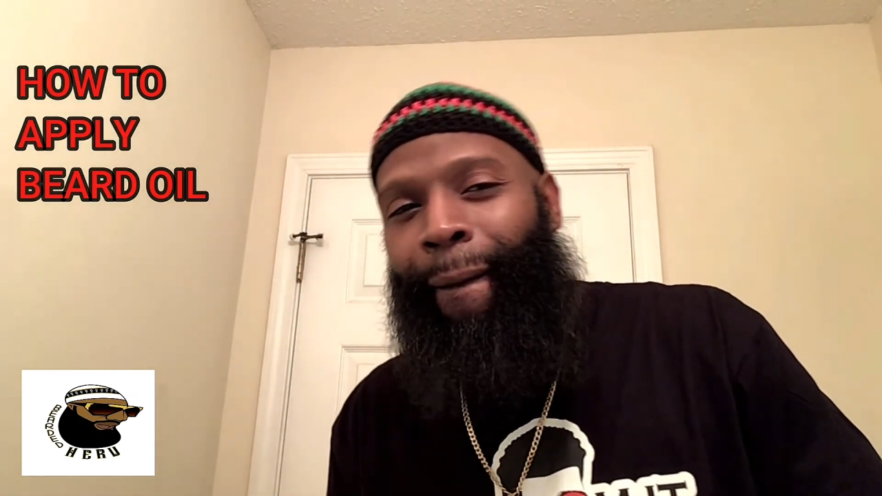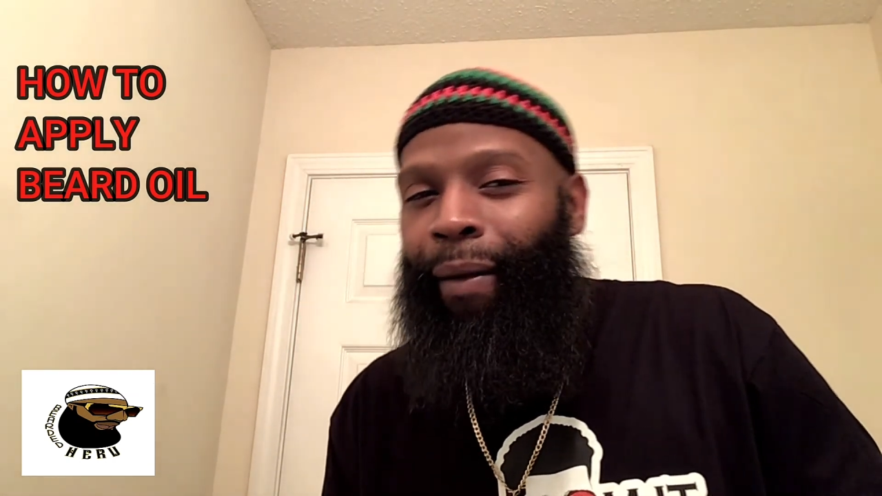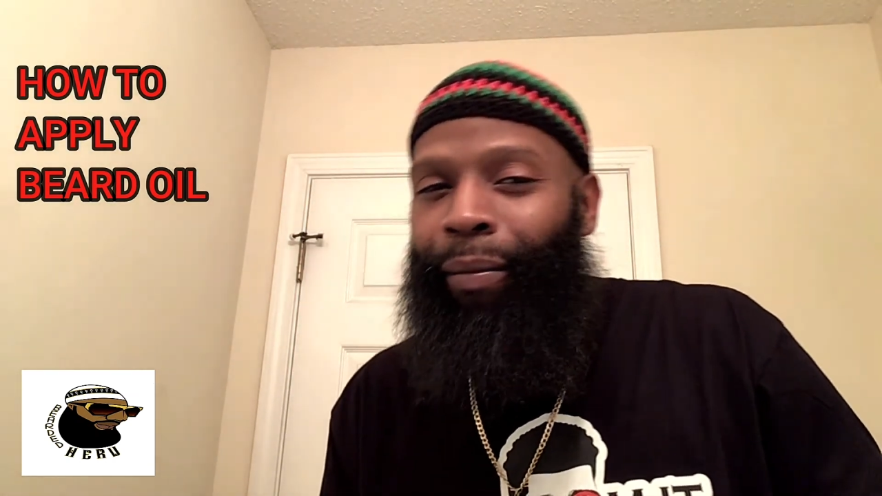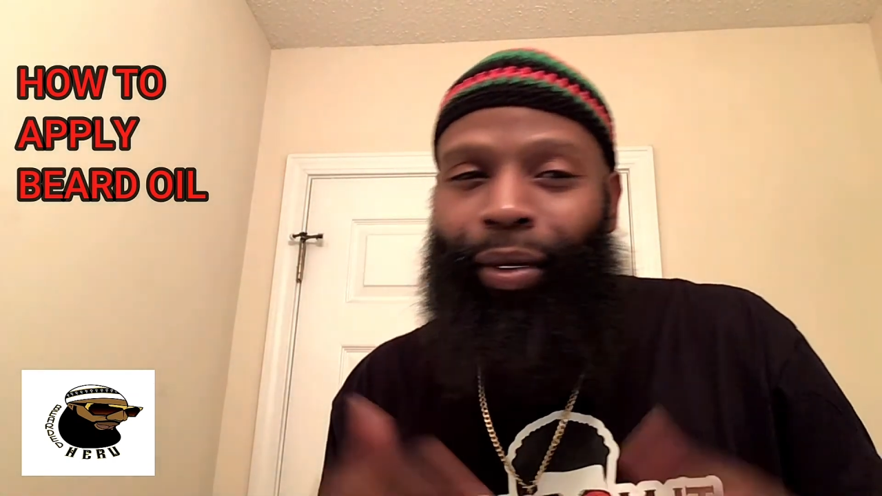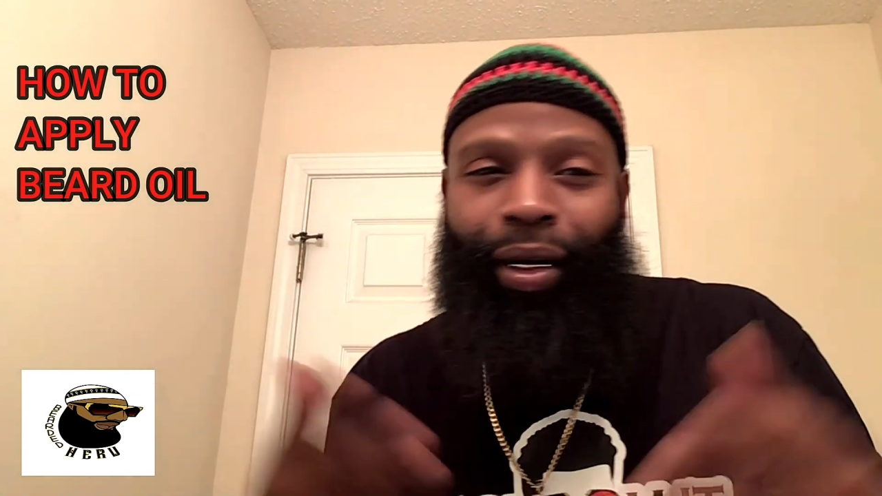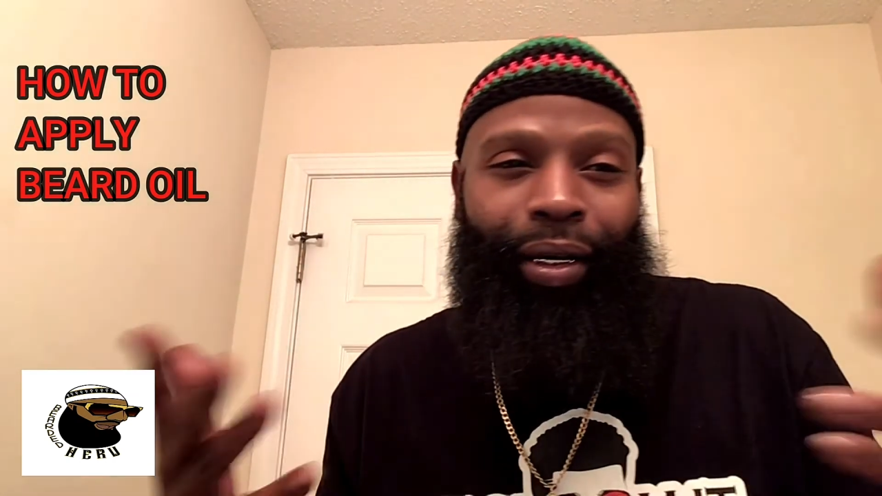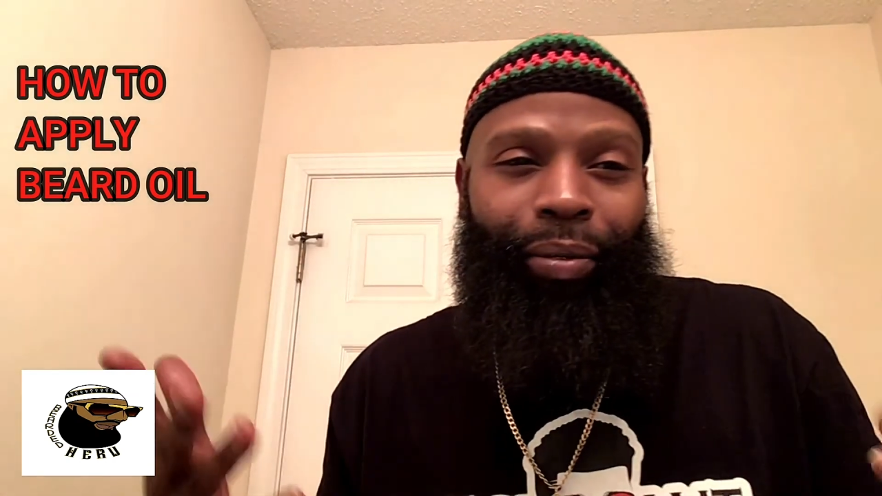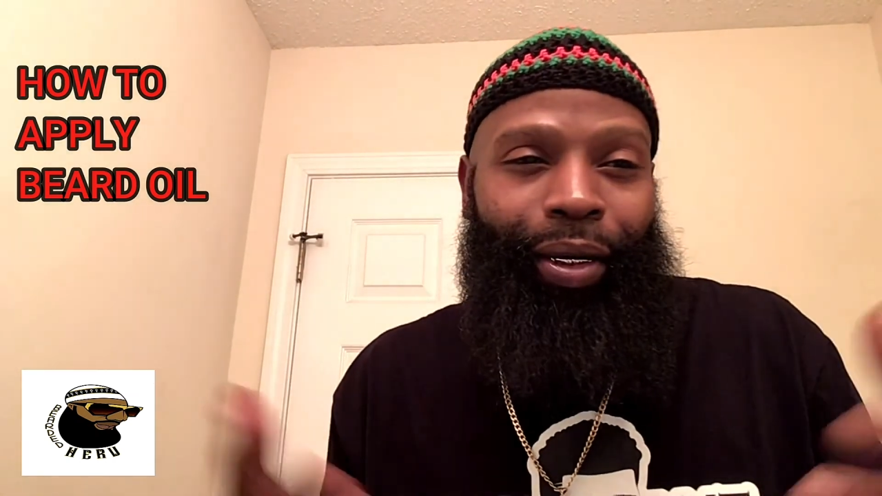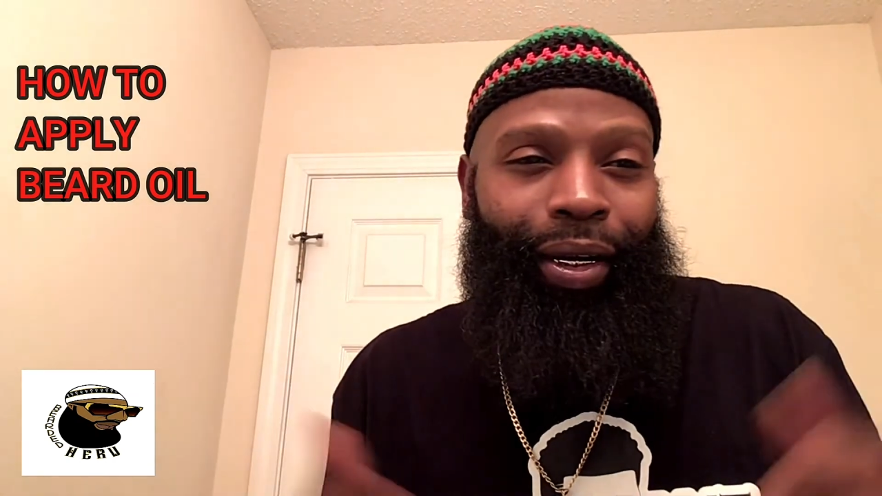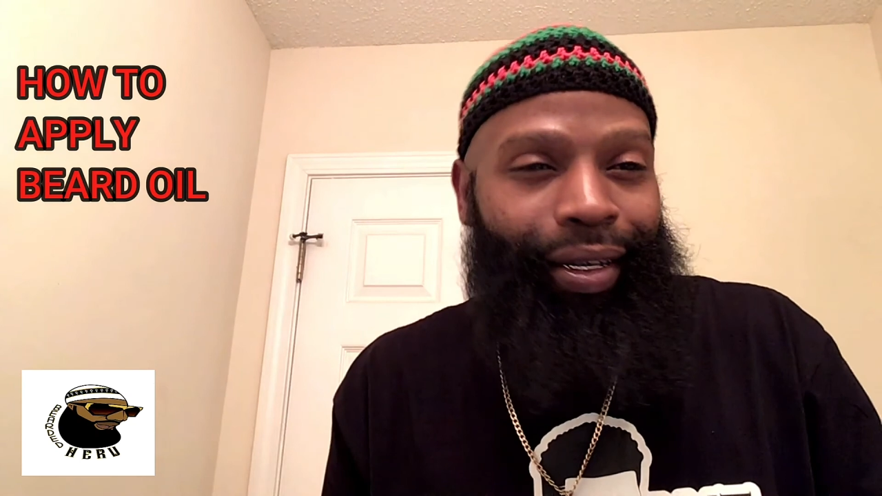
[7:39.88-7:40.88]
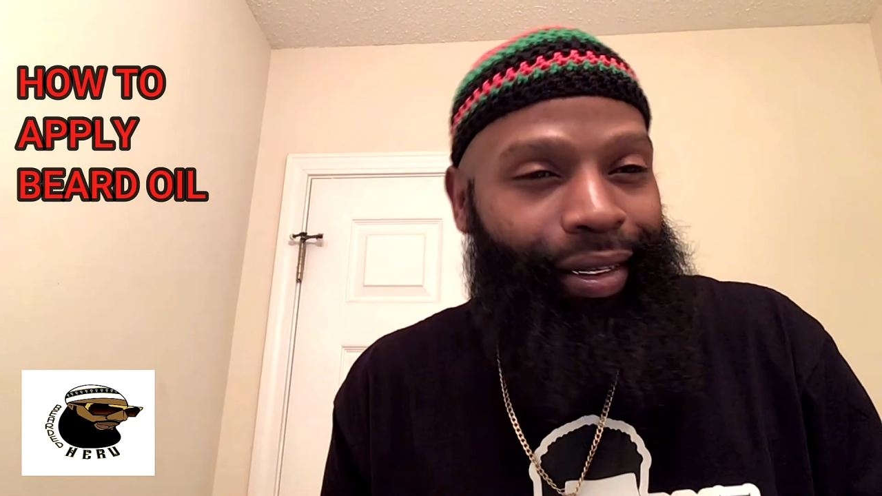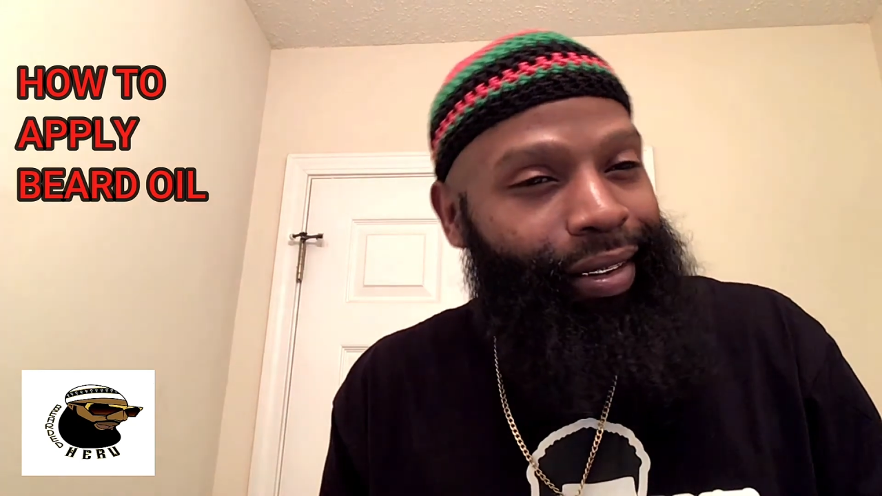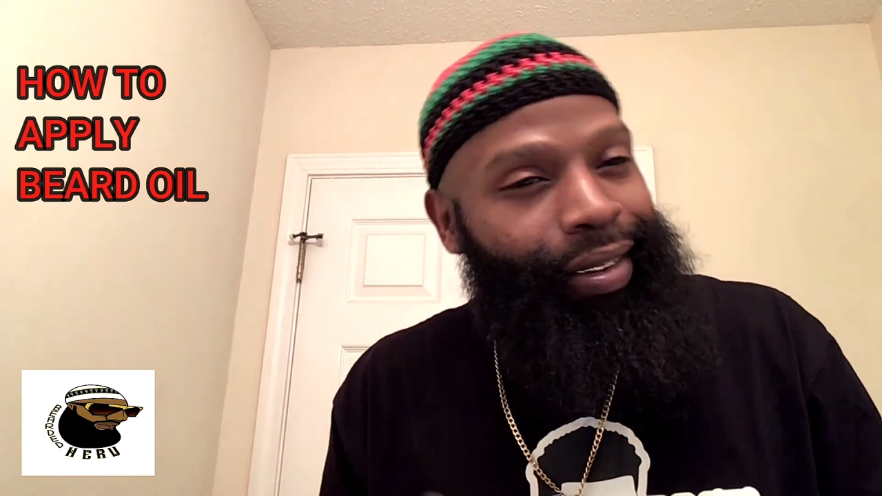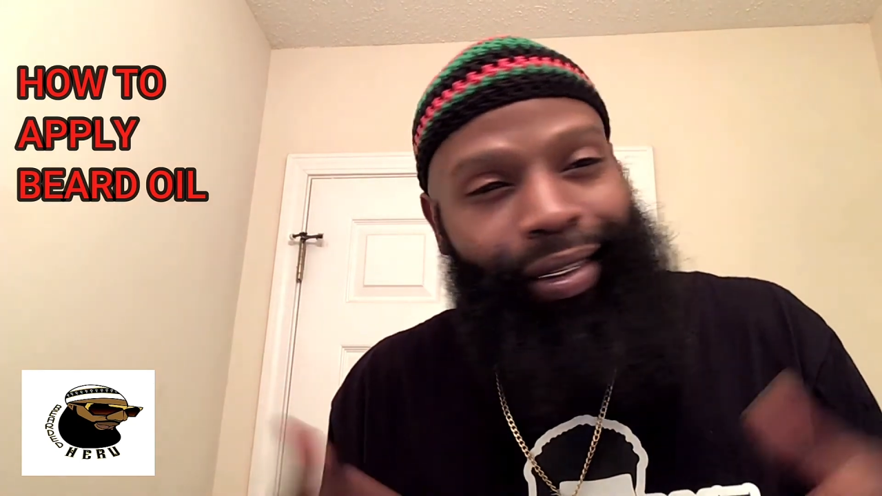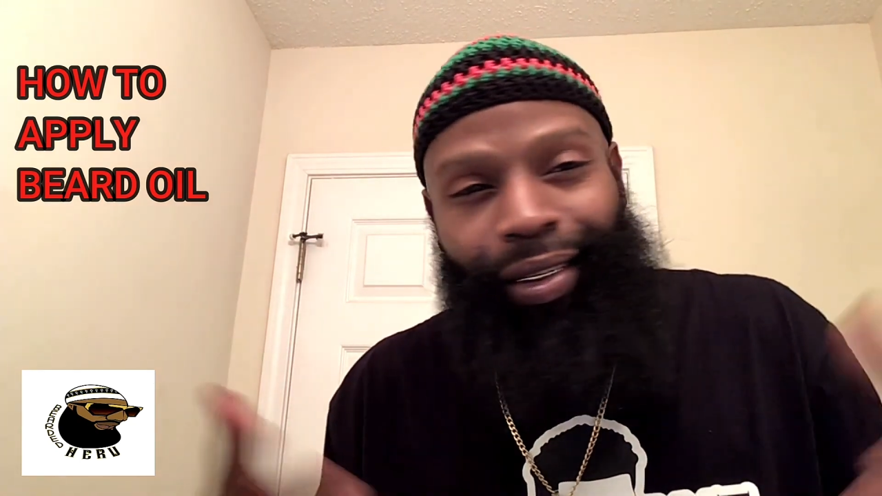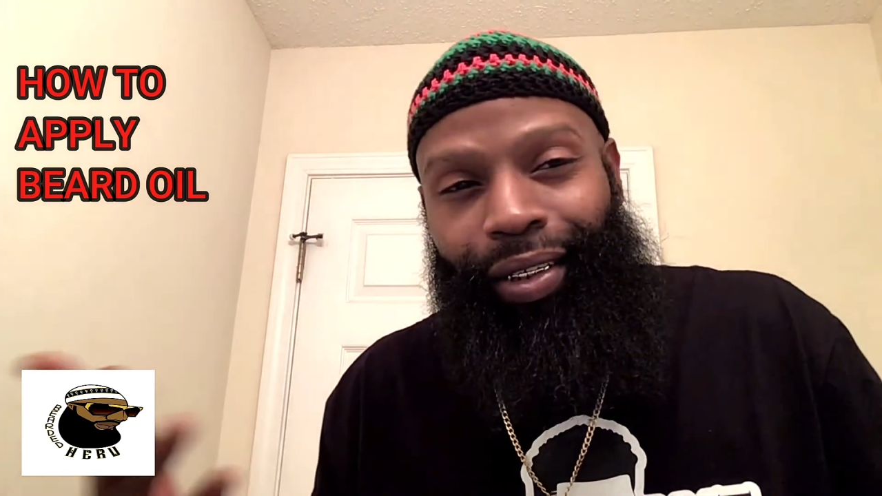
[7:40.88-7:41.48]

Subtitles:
But hey man, that